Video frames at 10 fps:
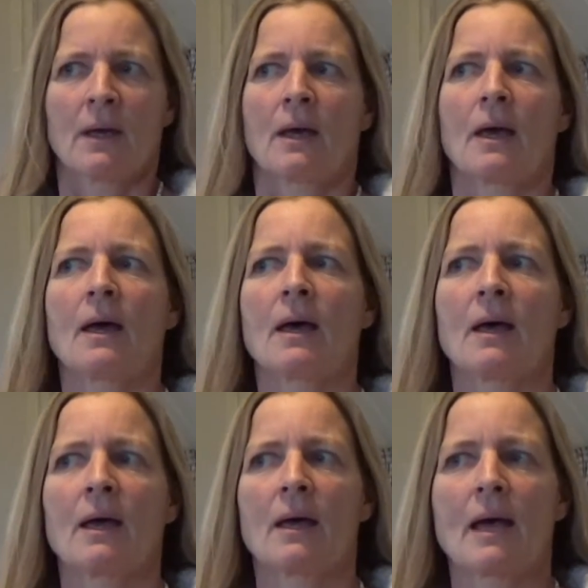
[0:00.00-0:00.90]

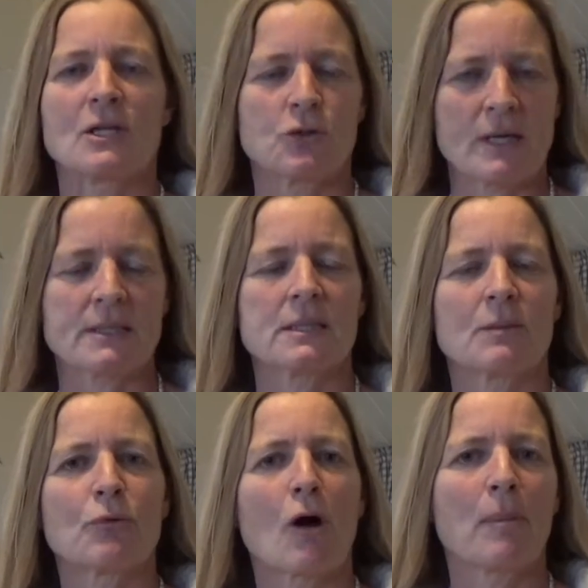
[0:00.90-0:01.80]
addressed it
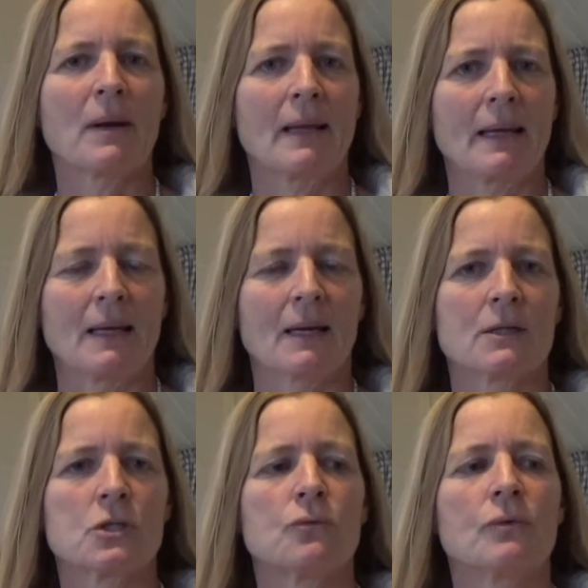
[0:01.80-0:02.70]
properly
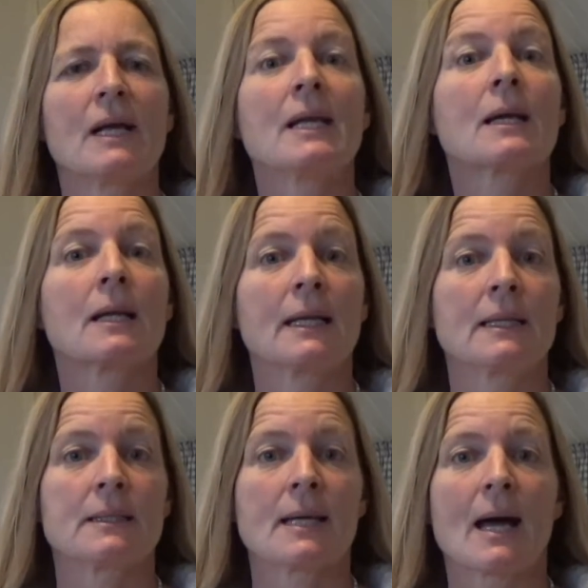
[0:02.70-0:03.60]
to really
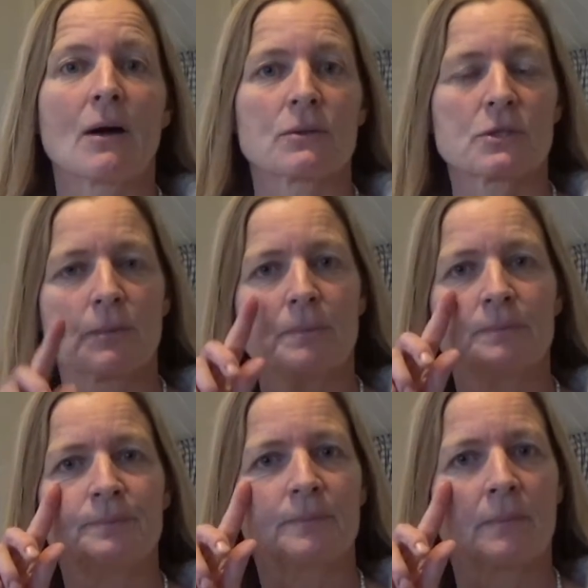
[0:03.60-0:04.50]
clean it out.
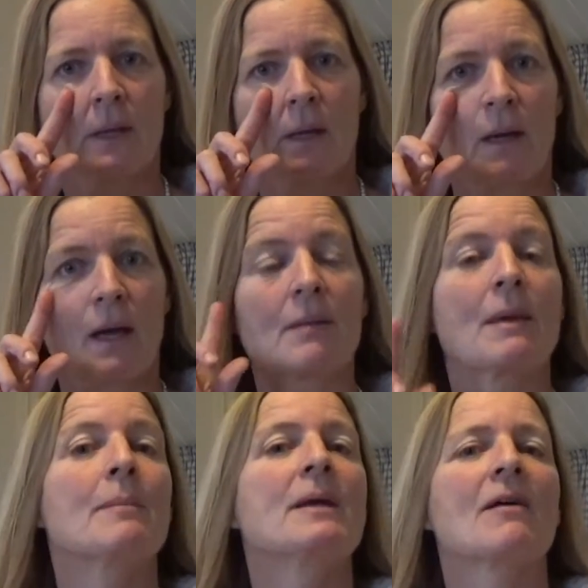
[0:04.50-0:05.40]
And
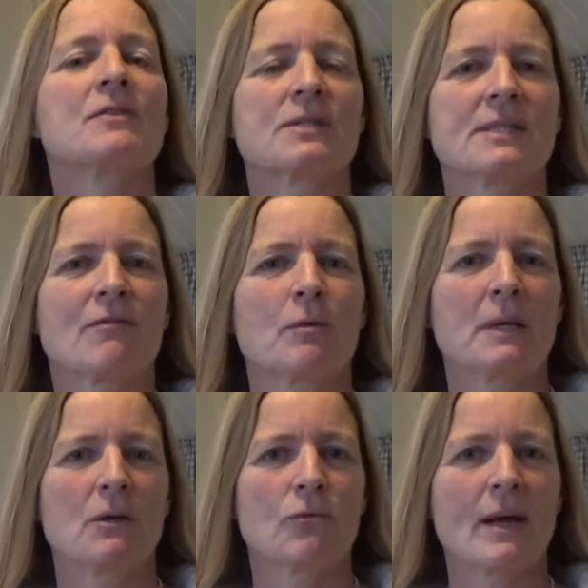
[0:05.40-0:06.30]
maybe I've just never
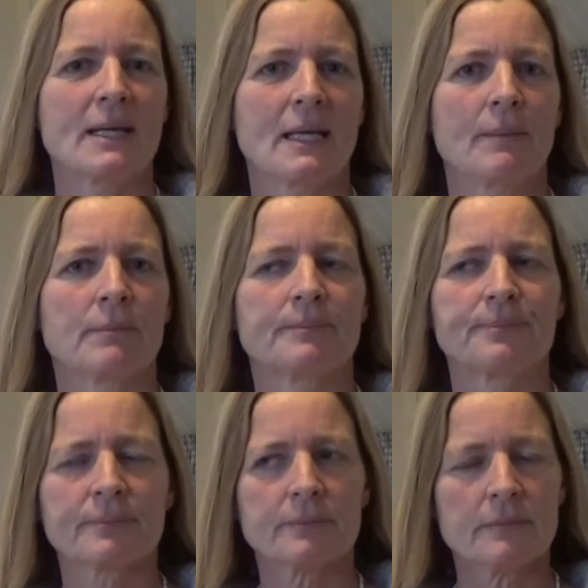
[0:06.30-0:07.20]
been ready.
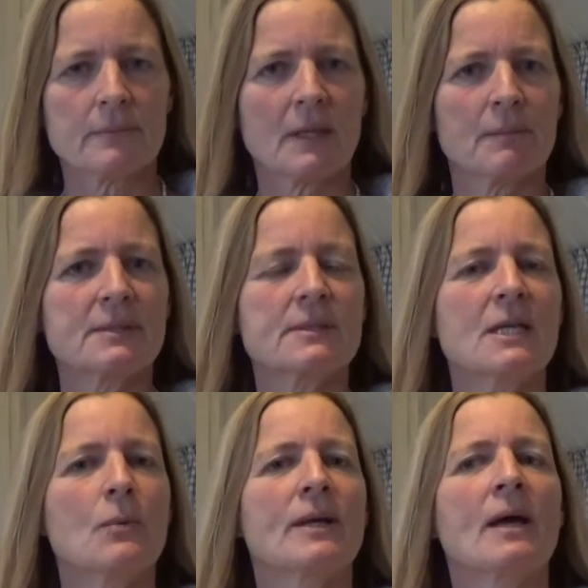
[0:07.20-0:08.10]
But
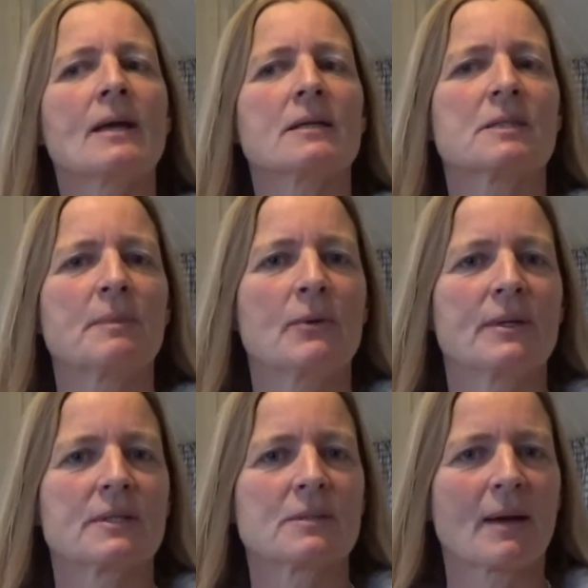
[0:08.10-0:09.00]
see, when I
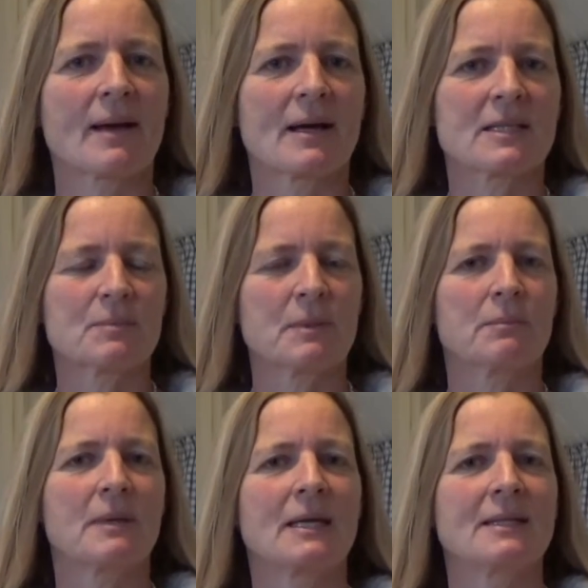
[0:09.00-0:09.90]
experience my
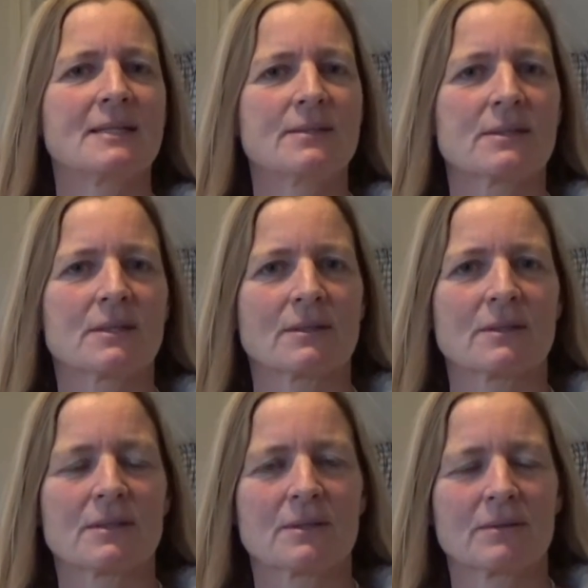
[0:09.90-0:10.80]
husband being distant,